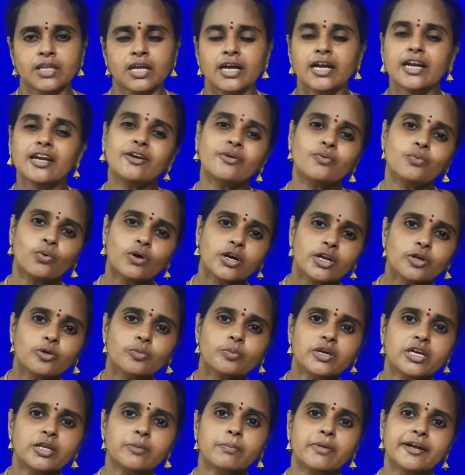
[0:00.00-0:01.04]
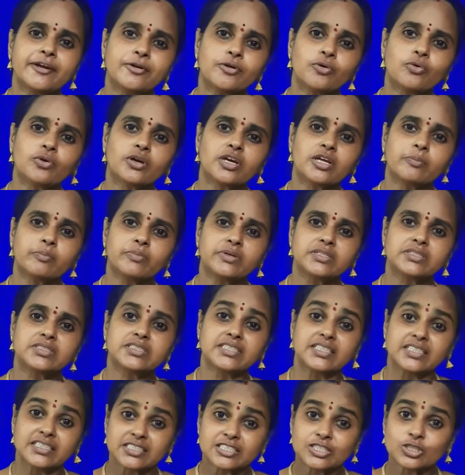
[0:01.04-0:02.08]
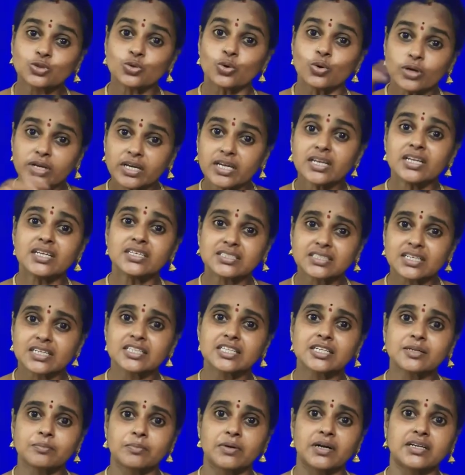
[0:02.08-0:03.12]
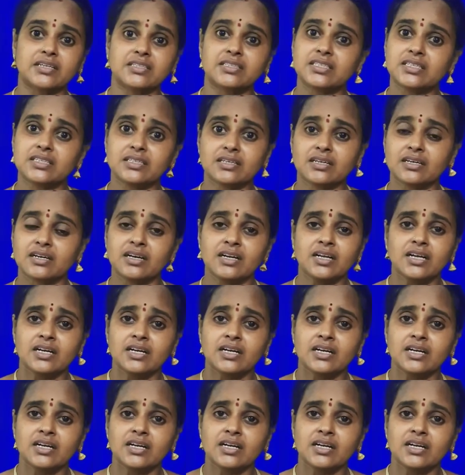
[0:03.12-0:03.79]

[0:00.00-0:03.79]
And what do you mean by token means? Yes, token is nothing but there